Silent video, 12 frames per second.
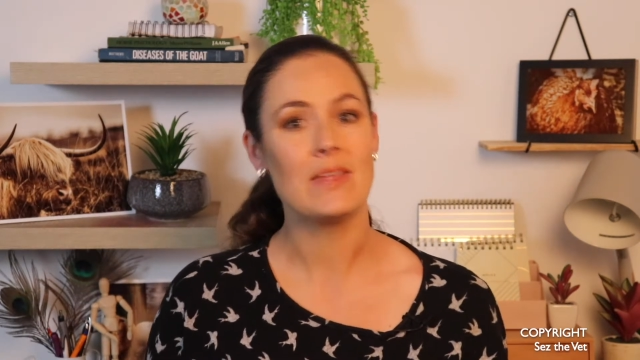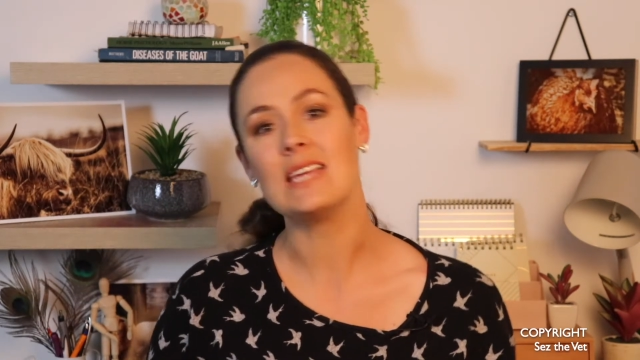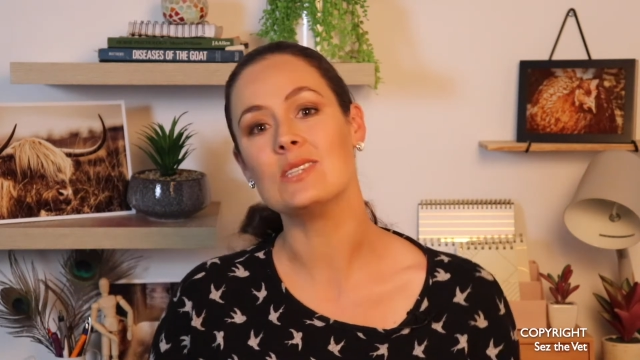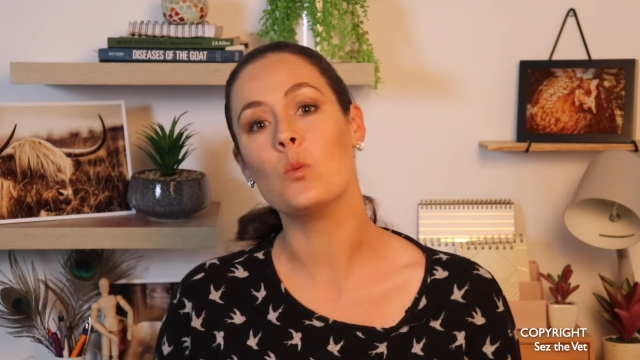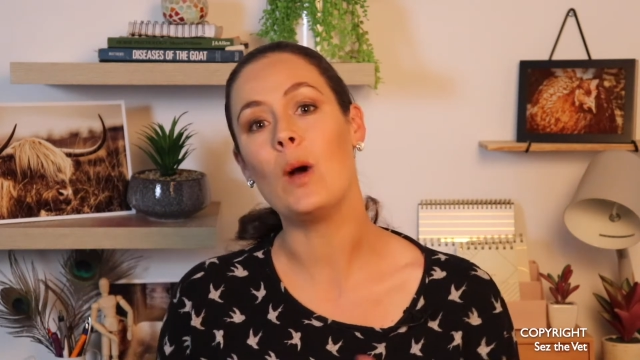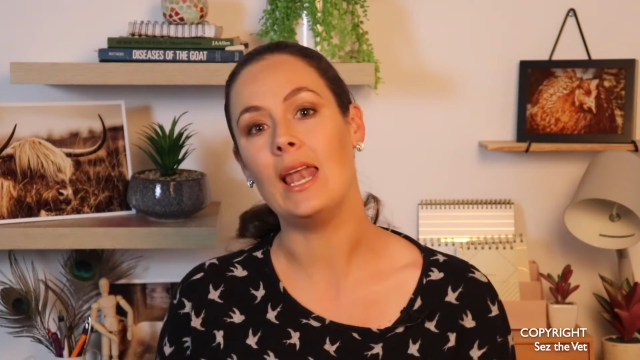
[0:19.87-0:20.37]

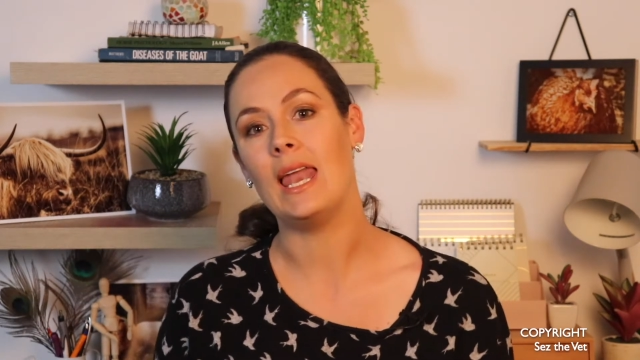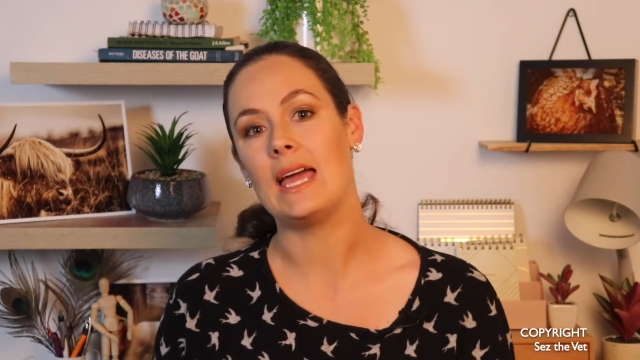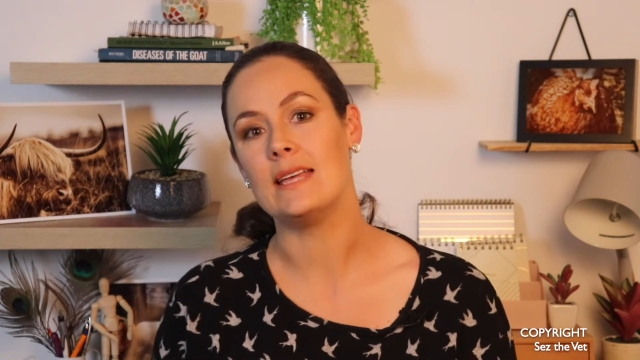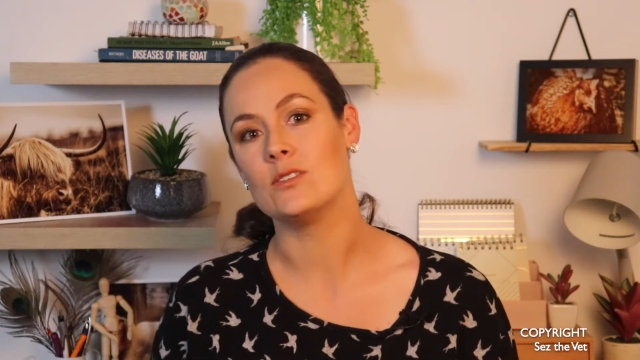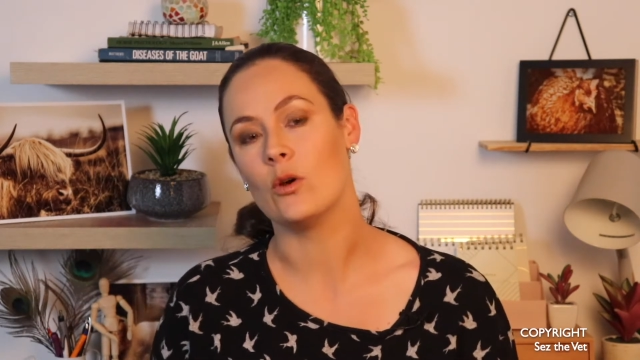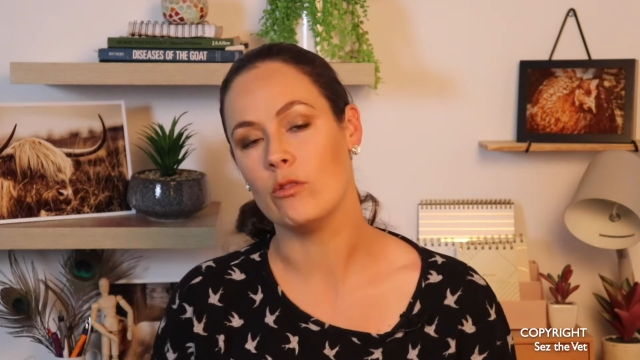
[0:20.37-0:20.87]
as well
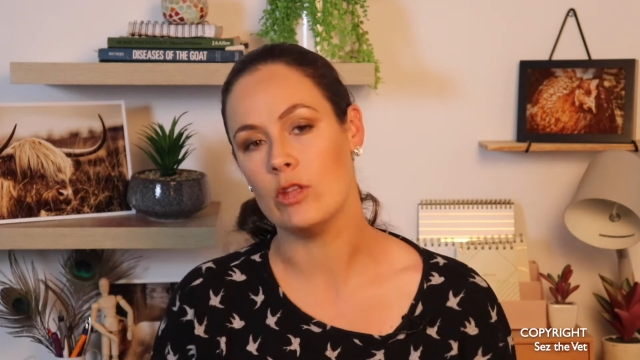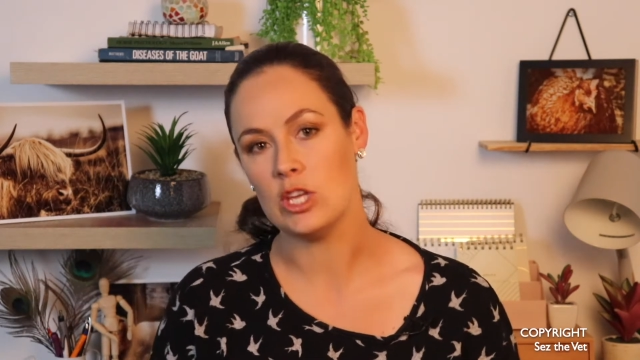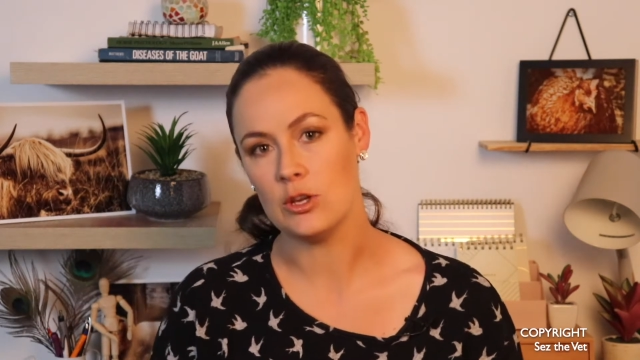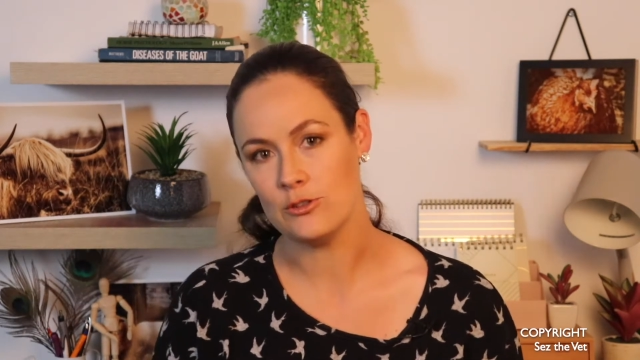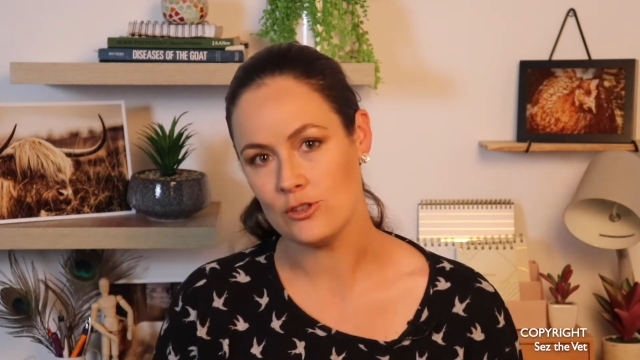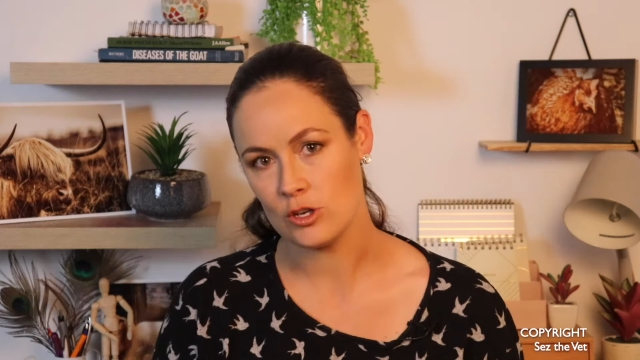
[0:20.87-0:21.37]
as on the
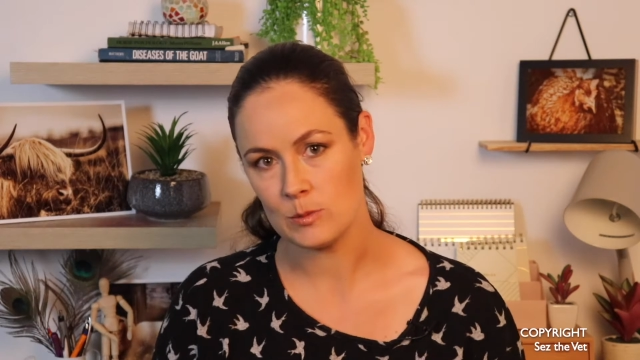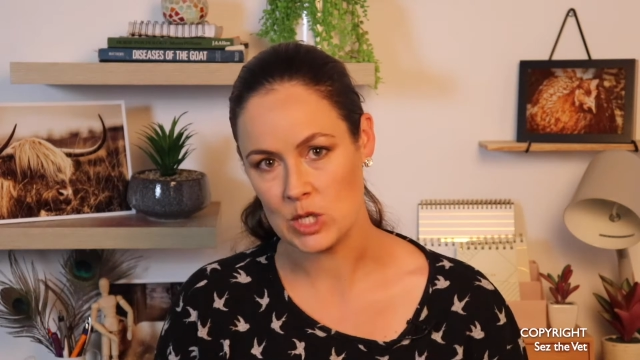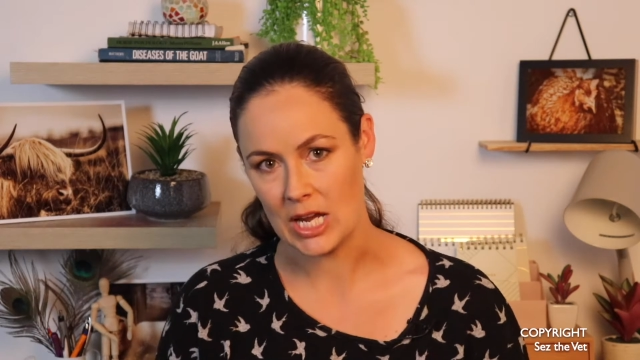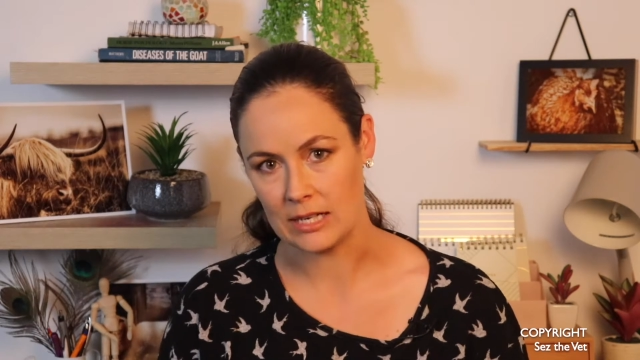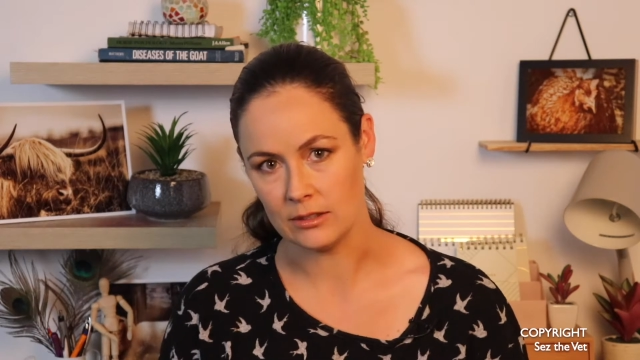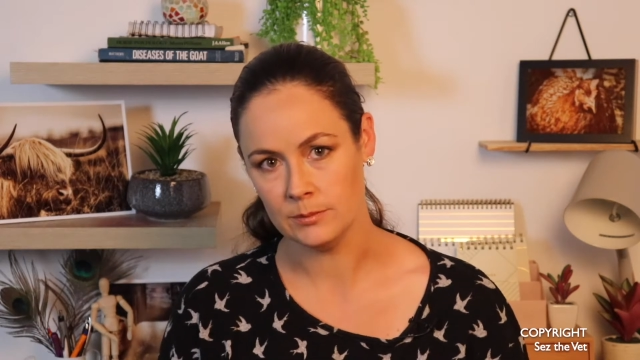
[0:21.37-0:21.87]
YouTube
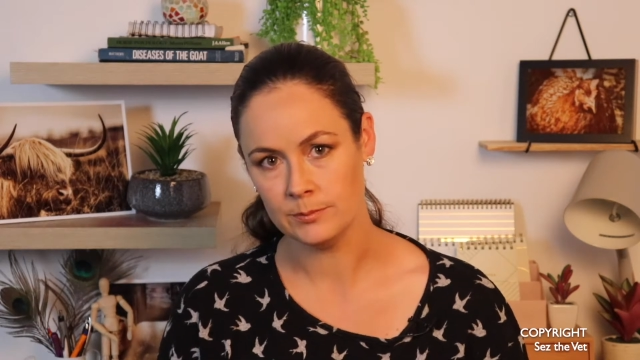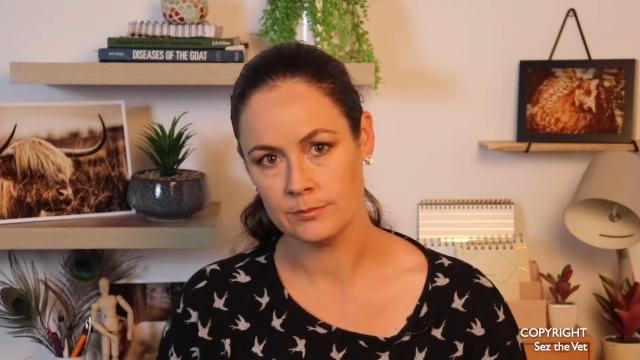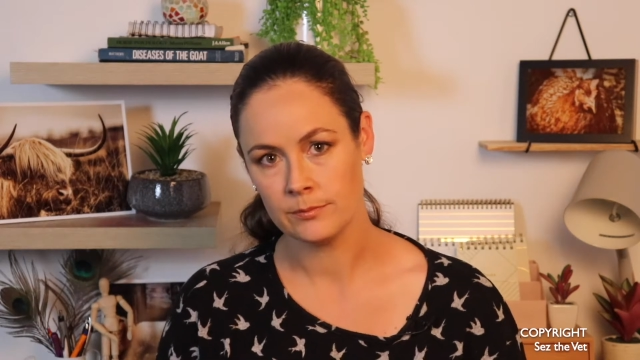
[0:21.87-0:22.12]
channel.